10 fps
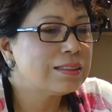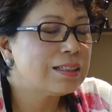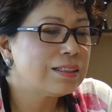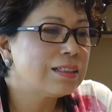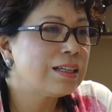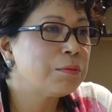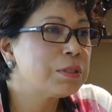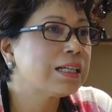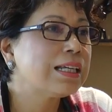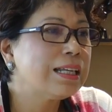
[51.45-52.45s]
and I
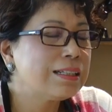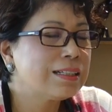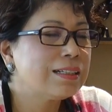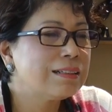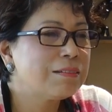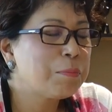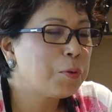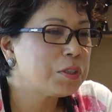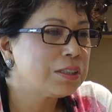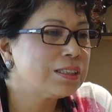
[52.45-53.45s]
was a cadet
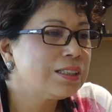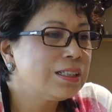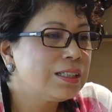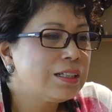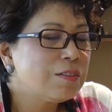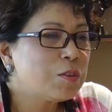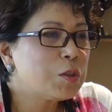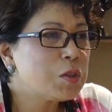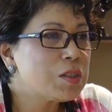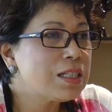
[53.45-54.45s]
reporter
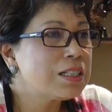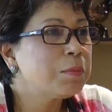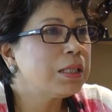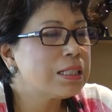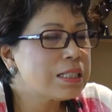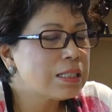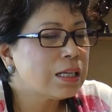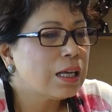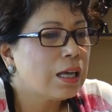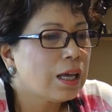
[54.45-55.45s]
for six months.
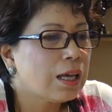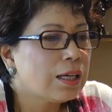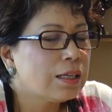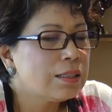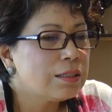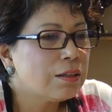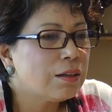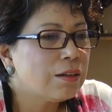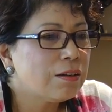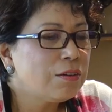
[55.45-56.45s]
And,
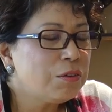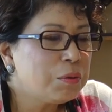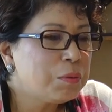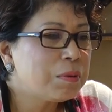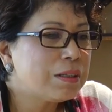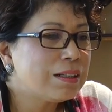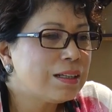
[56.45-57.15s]
you know,